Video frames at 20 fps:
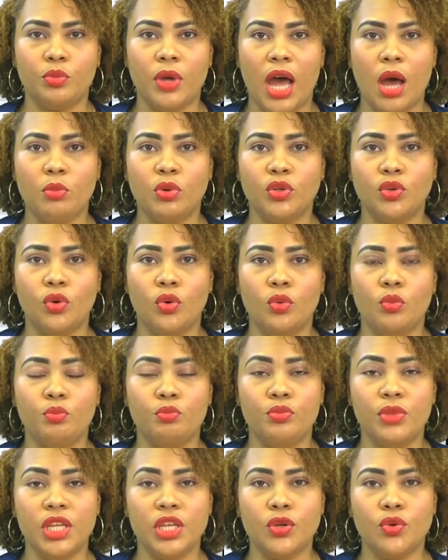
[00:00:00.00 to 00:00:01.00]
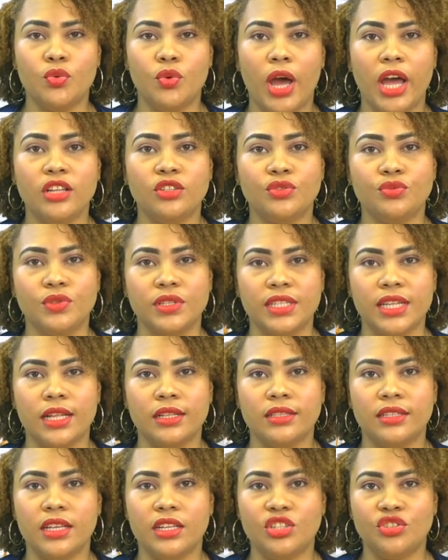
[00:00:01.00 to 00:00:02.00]
Babonneau, Miku and
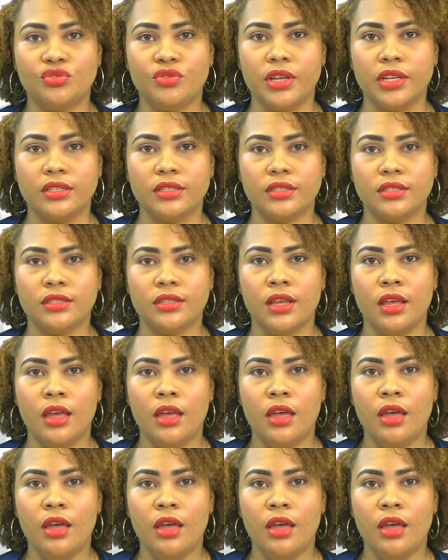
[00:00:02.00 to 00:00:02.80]
Choiseul districts.